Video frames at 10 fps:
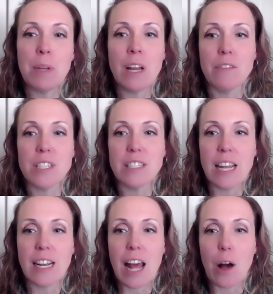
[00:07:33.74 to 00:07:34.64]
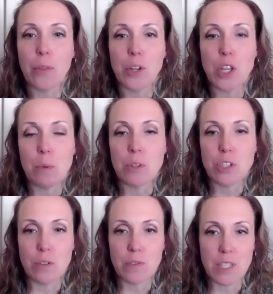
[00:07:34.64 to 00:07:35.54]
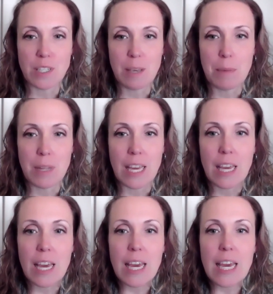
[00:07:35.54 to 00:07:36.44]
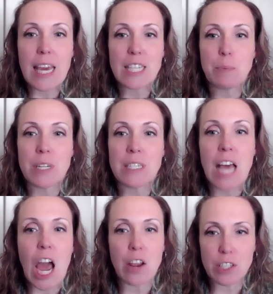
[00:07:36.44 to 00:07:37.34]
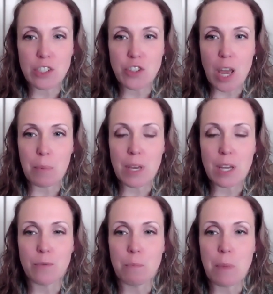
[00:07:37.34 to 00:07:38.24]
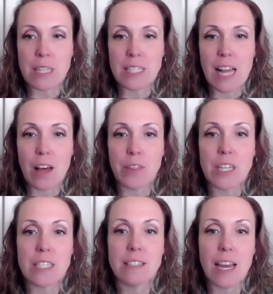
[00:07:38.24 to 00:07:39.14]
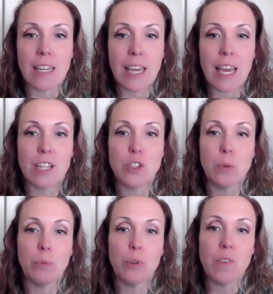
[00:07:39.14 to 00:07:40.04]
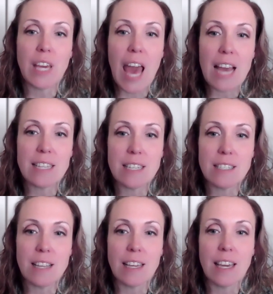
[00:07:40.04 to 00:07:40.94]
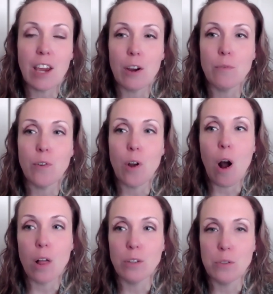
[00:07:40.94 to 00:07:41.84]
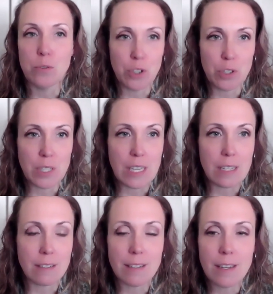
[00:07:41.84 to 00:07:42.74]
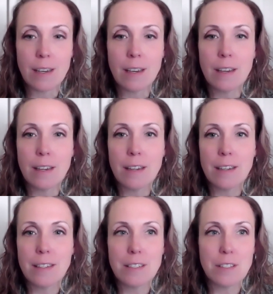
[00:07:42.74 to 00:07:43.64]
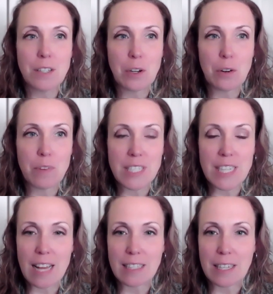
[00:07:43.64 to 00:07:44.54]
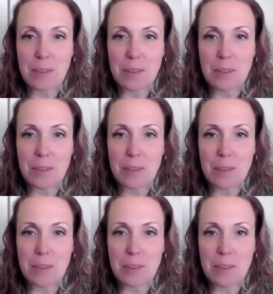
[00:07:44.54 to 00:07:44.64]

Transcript: of the Senate Health and Human Services Committee. He has been a tireless champion for mental health and is dedicated to improving access and care for all New Jerseyans. Senator Vitale.